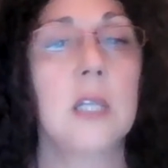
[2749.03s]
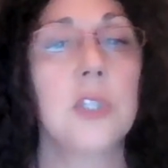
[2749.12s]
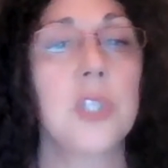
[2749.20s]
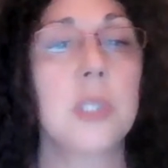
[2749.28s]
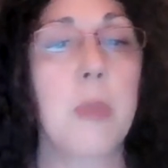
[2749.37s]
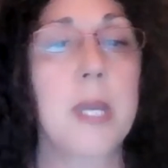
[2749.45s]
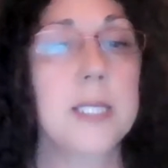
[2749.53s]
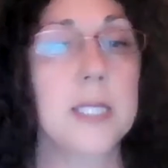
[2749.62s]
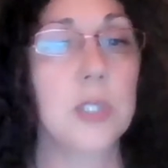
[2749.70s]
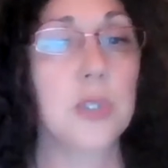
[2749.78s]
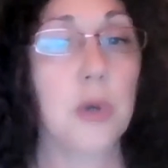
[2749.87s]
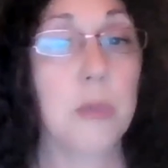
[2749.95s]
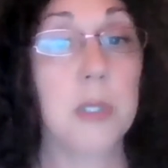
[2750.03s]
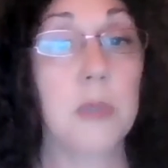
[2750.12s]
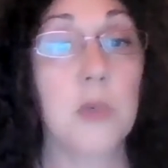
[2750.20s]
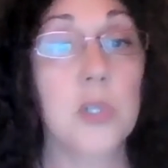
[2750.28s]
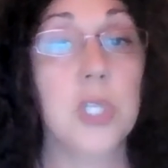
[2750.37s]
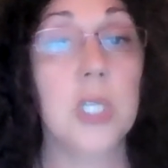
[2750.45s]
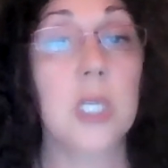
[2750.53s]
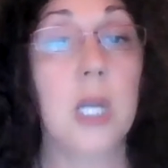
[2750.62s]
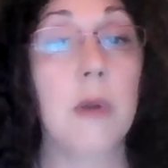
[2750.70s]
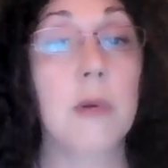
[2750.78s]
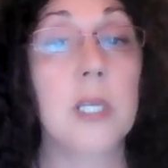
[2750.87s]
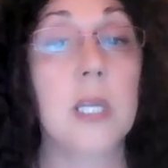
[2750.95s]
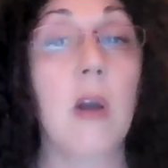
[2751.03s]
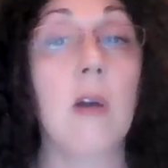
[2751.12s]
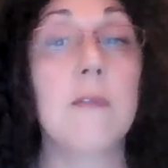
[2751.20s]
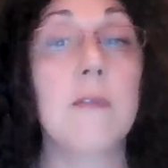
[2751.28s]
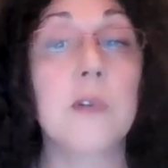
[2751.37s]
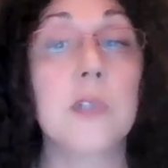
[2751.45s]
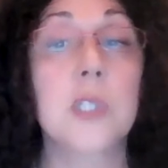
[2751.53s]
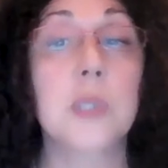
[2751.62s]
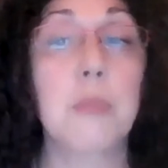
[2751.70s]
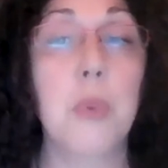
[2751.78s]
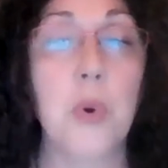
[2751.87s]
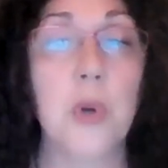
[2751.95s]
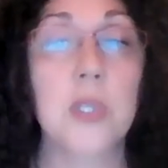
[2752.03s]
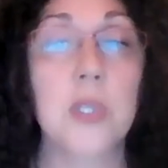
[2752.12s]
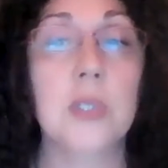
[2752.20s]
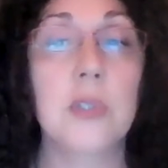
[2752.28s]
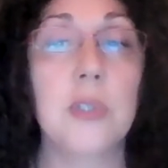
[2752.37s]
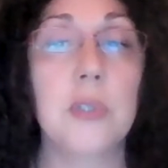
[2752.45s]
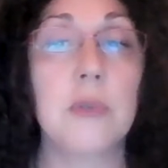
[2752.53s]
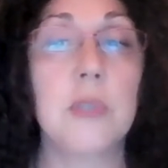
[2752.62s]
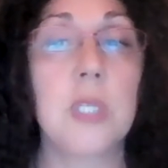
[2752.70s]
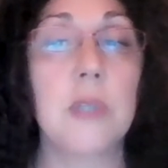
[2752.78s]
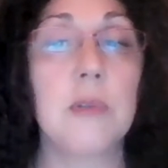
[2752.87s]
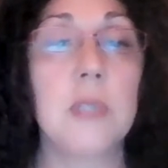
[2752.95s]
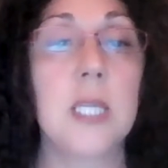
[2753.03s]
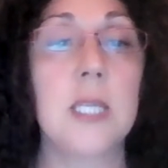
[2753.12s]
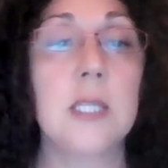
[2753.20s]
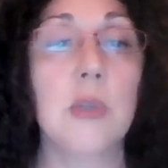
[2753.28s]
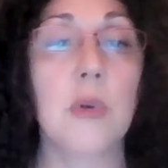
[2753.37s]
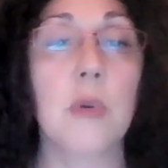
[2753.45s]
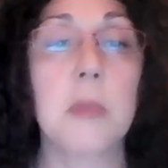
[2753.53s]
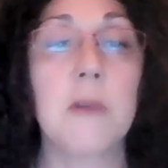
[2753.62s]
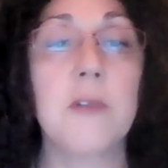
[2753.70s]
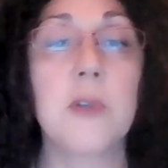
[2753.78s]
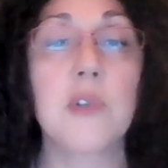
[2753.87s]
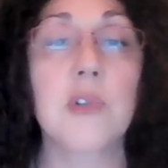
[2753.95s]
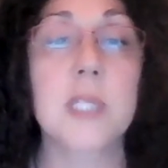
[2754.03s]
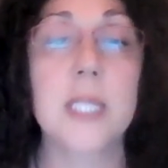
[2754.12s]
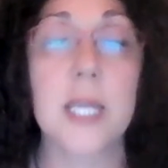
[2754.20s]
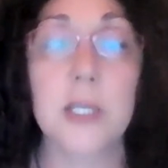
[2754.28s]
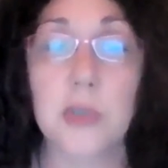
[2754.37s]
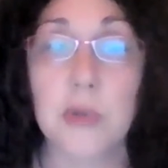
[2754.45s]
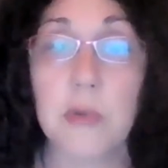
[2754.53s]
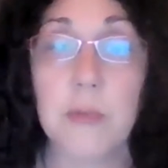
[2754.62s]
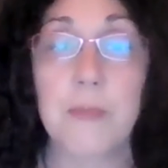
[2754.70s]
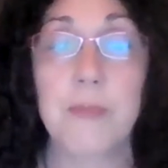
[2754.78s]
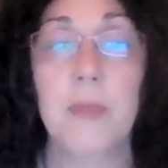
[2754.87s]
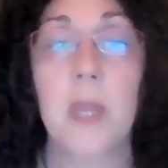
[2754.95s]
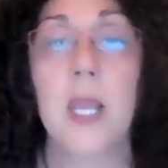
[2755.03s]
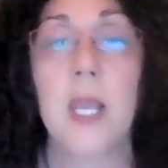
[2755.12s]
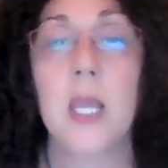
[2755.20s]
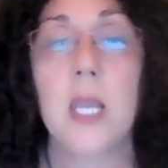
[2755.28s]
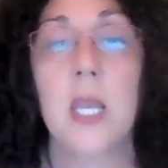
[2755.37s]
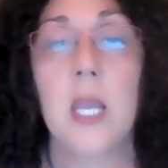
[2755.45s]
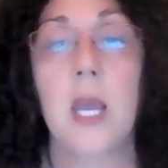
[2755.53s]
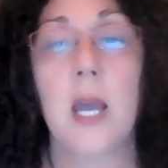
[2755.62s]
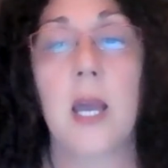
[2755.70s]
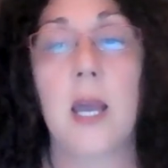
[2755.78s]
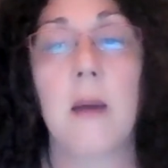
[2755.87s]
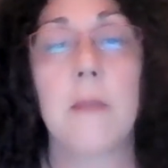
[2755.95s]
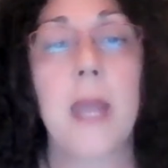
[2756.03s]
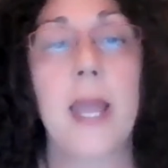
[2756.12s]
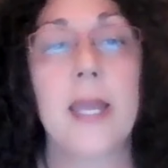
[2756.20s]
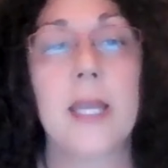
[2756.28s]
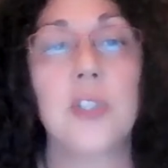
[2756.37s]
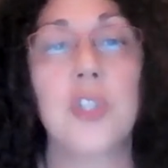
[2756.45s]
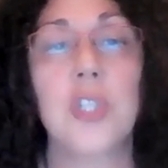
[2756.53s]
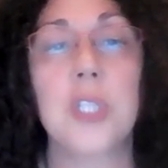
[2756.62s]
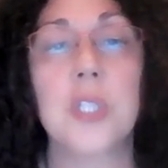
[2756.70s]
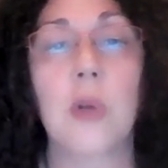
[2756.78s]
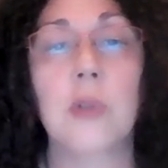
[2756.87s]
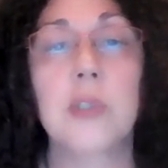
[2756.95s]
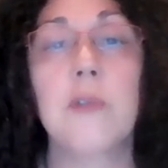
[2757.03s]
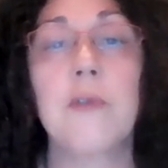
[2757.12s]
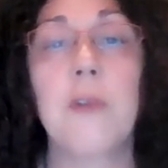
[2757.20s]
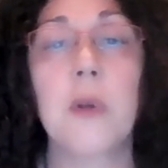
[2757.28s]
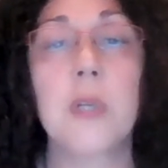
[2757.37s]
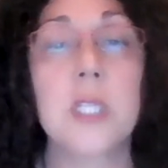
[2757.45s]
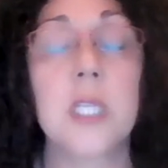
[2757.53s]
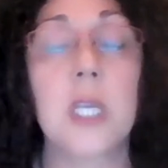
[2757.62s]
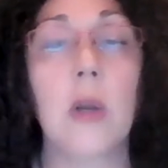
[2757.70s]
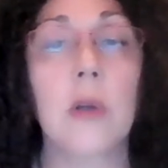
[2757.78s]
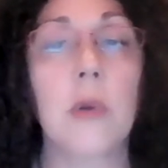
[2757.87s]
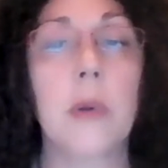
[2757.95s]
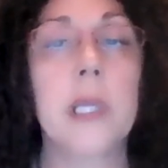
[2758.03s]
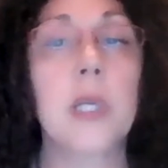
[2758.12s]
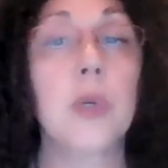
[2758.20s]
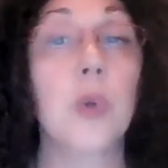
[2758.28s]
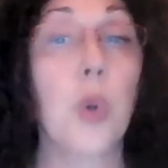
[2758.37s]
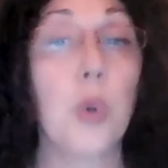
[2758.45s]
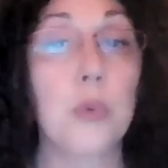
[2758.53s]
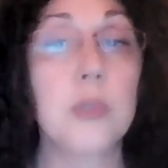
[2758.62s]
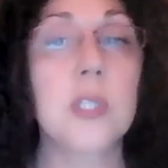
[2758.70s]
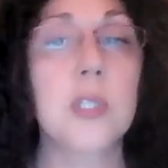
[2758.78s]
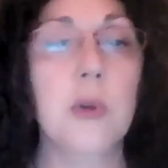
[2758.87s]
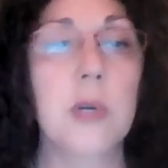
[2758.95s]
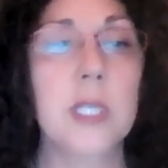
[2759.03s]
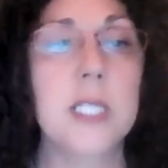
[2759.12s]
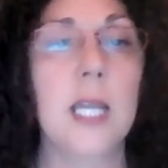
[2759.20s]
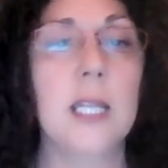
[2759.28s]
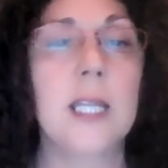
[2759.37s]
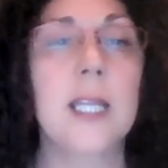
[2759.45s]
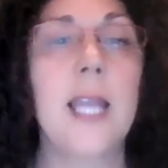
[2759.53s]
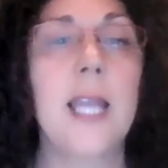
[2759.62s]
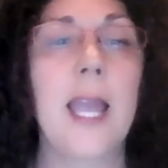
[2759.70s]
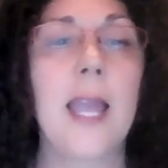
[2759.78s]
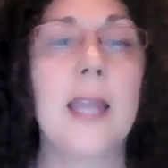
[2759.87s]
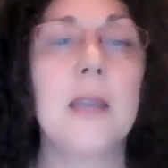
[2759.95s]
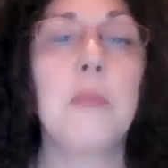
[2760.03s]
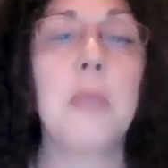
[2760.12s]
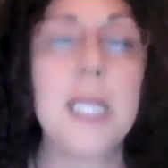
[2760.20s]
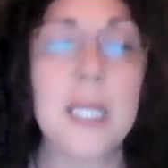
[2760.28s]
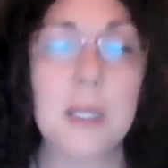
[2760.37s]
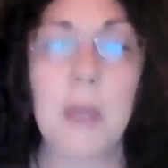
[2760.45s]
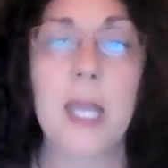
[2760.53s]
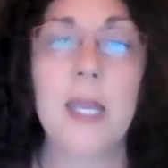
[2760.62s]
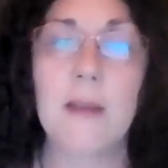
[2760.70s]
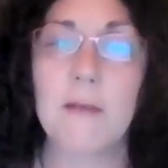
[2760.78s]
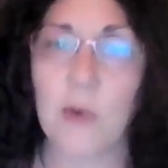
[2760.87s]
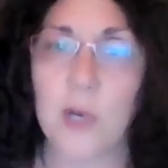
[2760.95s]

She's based in Durban, where she currently offers support to DUT's Urban Future Center. And she's also focusing on growing her own storytelling and meaning-making